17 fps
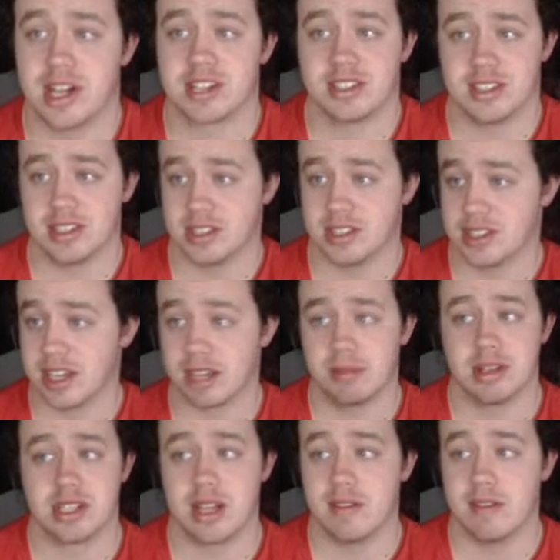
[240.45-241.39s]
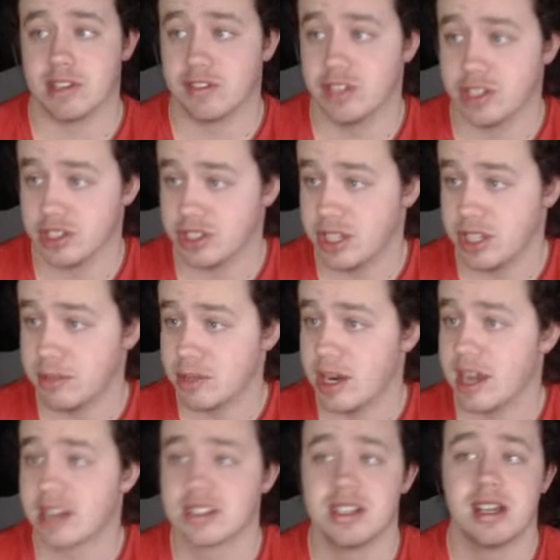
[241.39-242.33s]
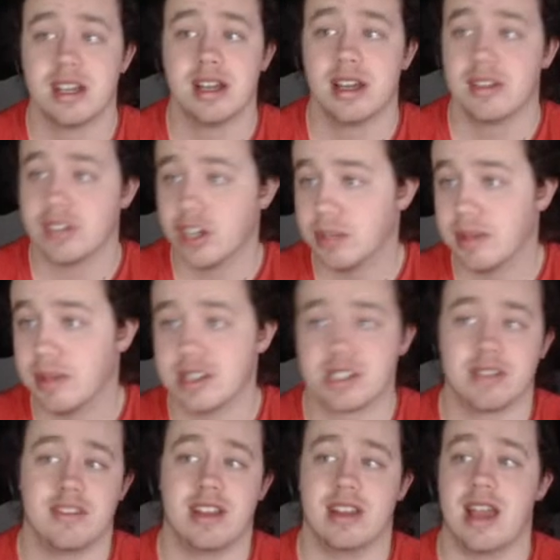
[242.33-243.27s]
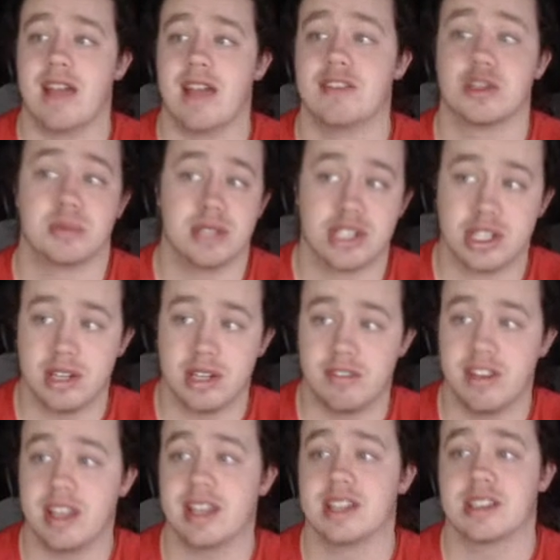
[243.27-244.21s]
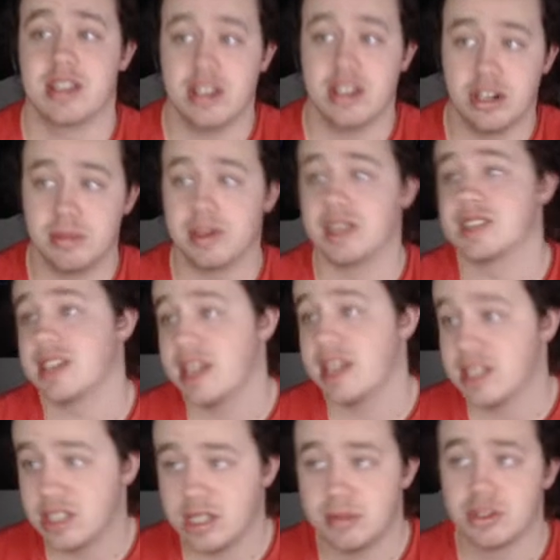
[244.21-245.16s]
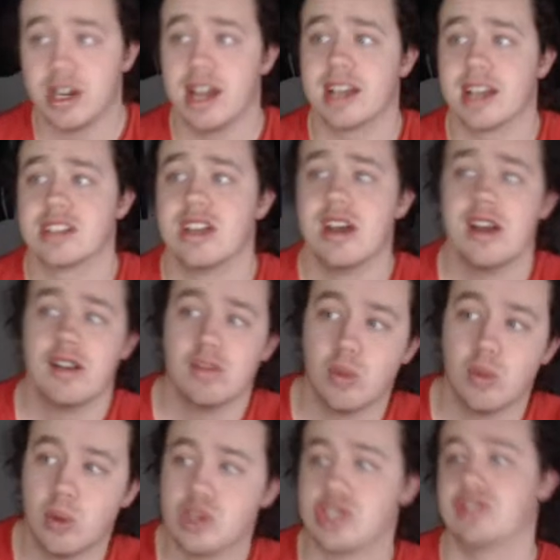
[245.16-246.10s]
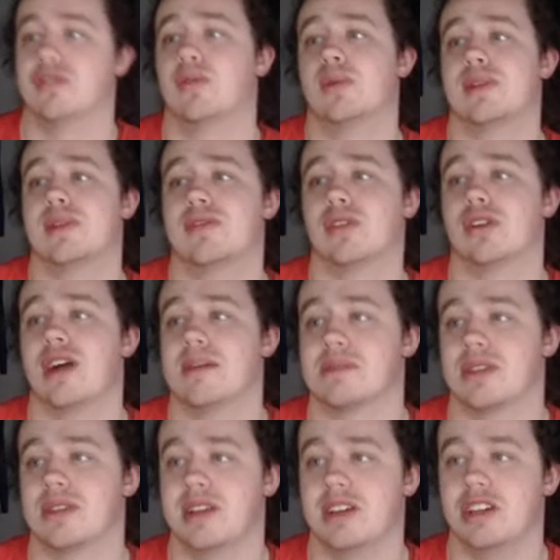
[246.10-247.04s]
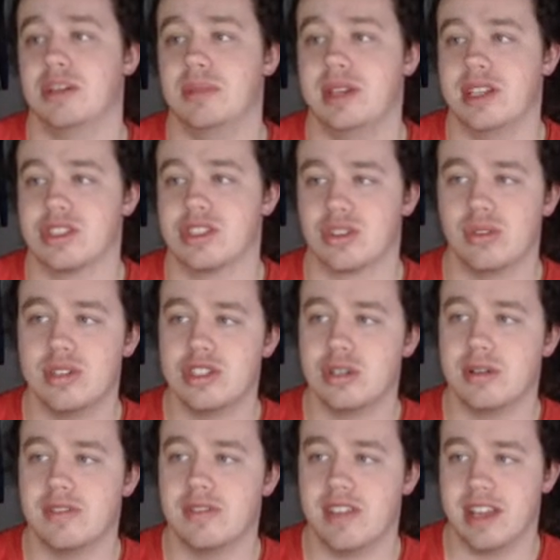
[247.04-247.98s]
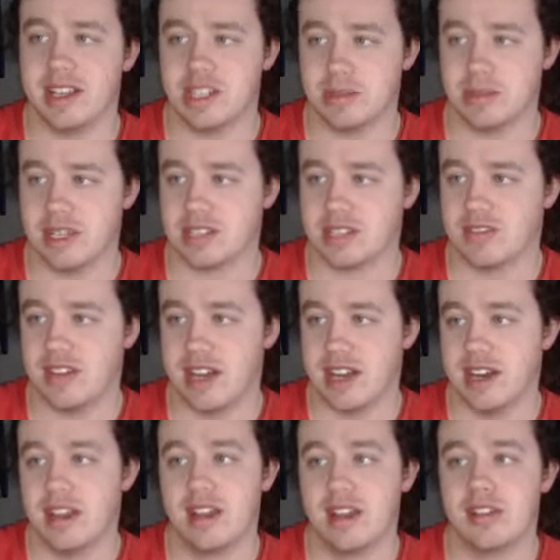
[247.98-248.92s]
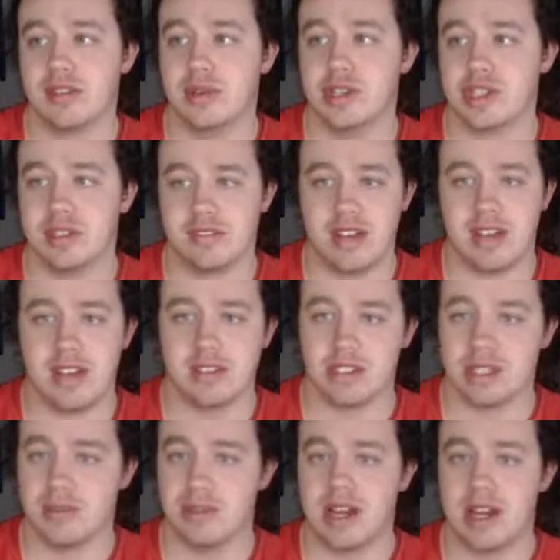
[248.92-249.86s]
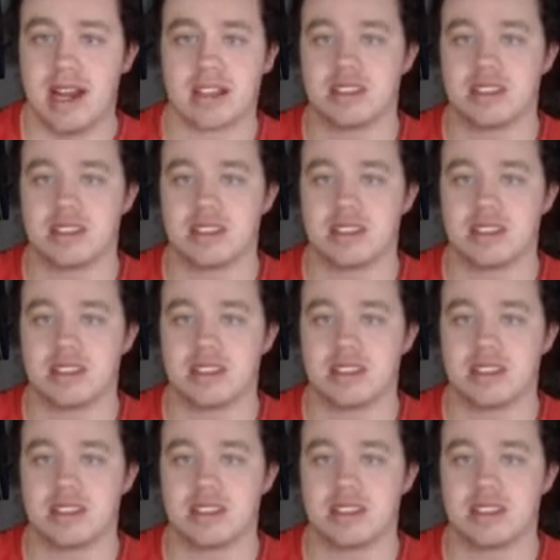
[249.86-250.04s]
And he has the second best average finish at steep tracks. Third best average position at Vegas, intermediates, and steep tracks. 444 laps led at intermediates. Only 2 at Vegas, but that's fine. 305 at steep tracks.